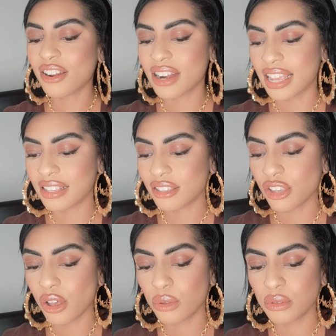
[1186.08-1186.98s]
All right,
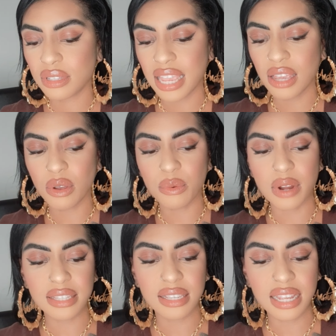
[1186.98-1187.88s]
so take what
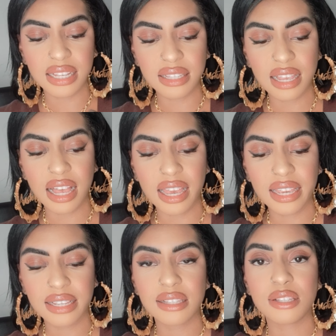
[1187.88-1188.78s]
resonates,
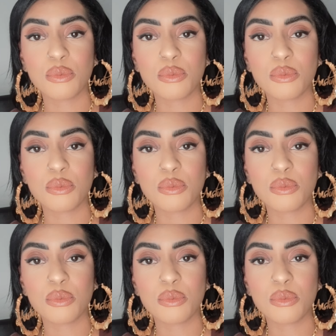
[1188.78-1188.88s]
guys.